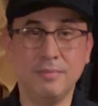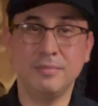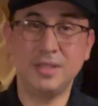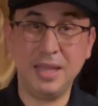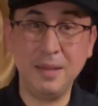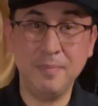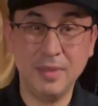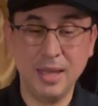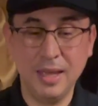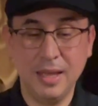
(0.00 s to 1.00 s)
See?
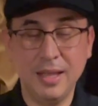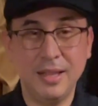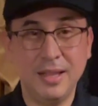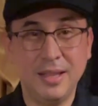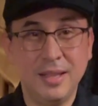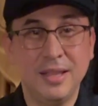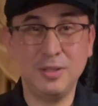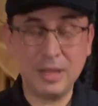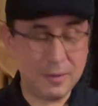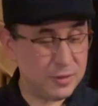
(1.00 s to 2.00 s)

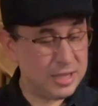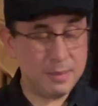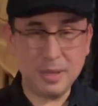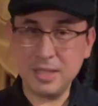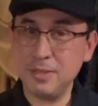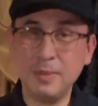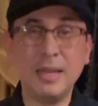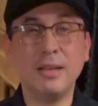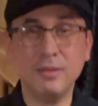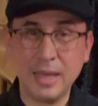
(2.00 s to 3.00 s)
Do that for 10 minutes, you'll be
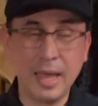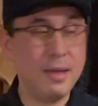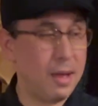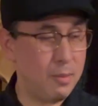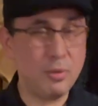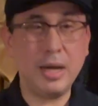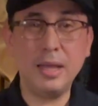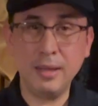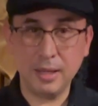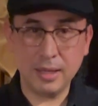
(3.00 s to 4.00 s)
like, okay, I'm ready.